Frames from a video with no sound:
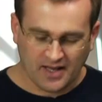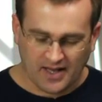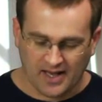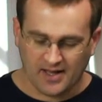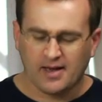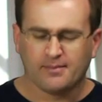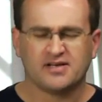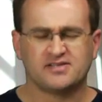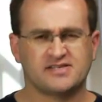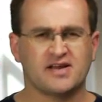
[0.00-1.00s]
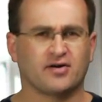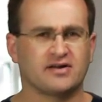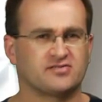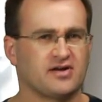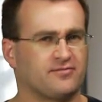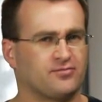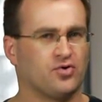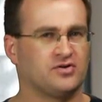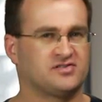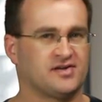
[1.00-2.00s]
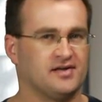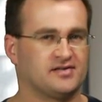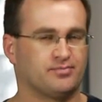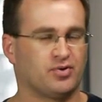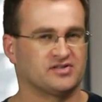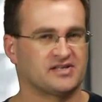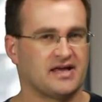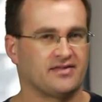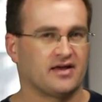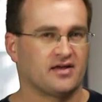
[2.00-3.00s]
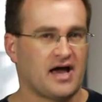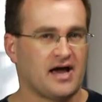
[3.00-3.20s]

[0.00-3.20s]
But it's generally straightforward to put together.